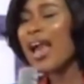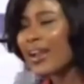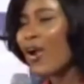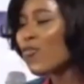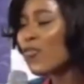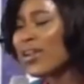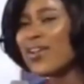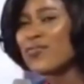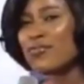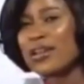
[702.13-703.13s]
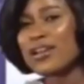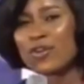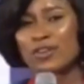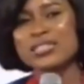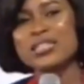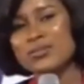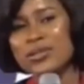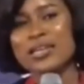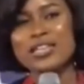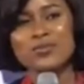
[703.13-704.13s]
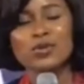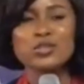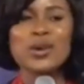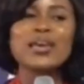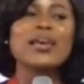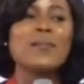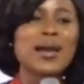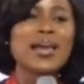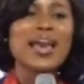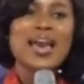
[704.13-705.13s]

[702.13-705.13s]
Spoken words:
I'll read and not sleep till the next morning so I can come back